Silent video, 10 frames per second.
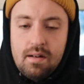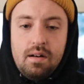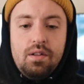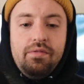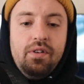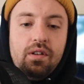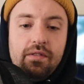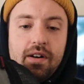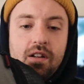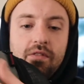All the
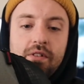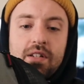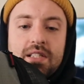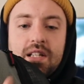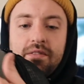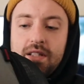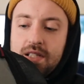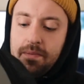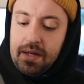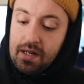follow focus stuff is
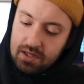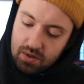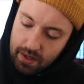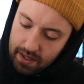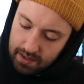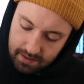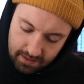up here as well.